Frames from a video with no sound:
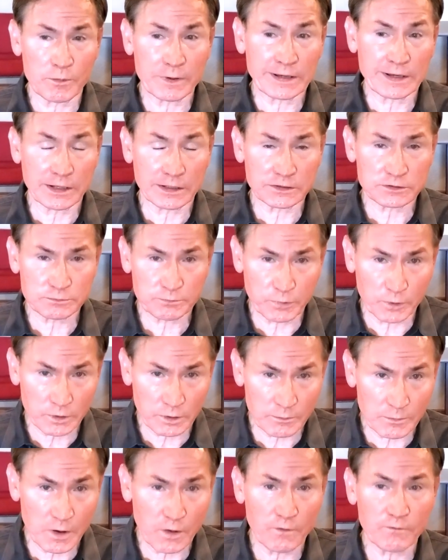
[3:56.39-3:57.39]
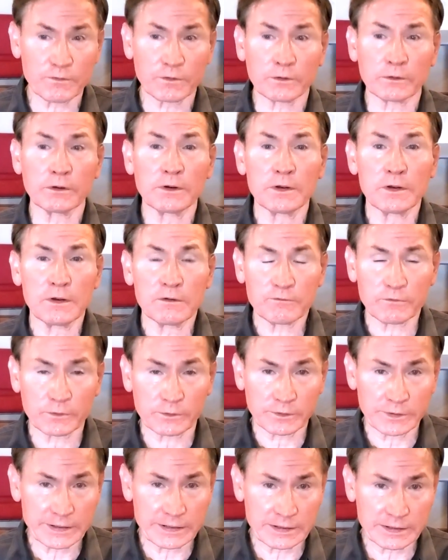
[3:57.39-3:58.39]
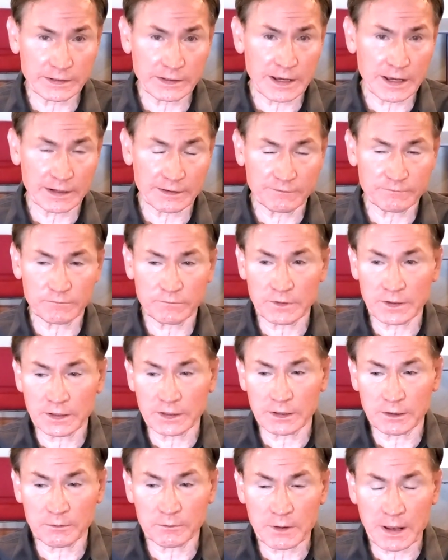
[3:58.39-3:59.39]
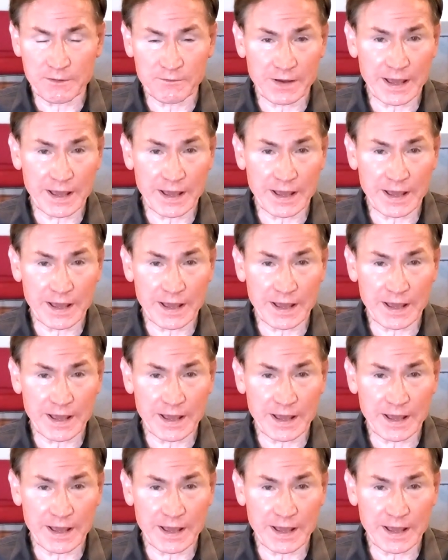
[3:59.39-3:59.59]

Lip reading: and at least put them over for any kind of a